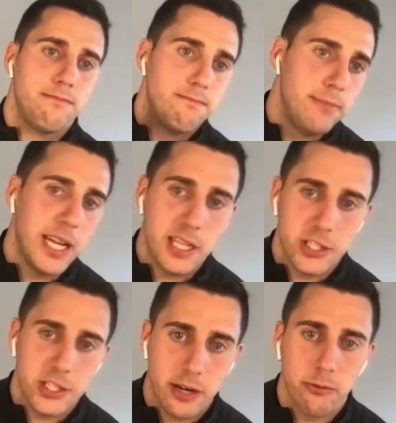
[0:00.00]
media
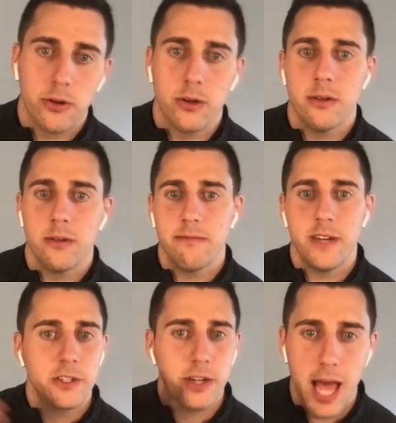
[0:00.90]
in general,
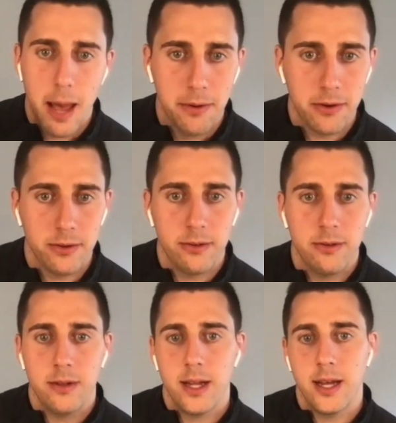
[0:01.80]
venture
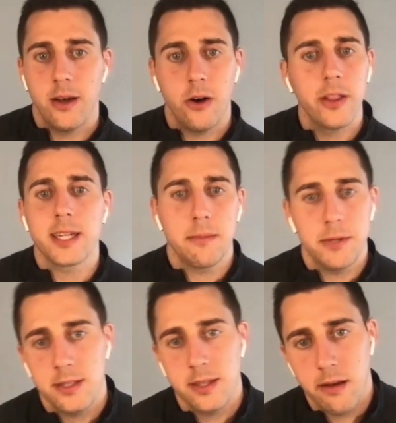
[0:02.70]
capital, uh, all that type of
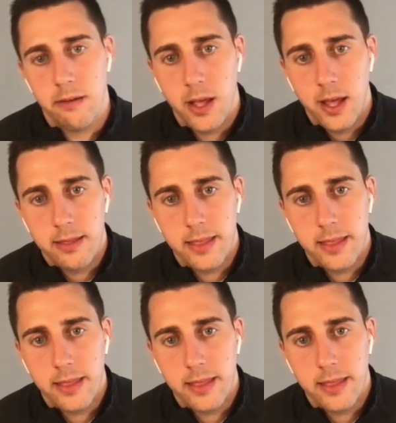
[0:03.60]
stuff,